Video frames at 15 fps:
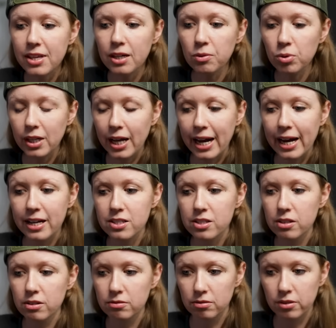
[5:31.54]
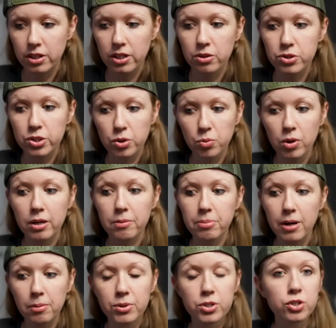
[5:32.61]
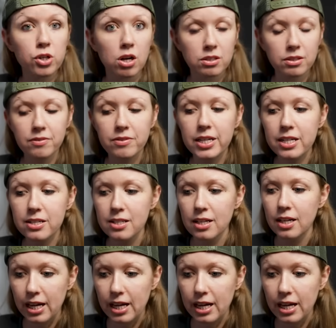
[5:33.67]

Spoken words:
And then it will ask, you know, do you want to publish all of these?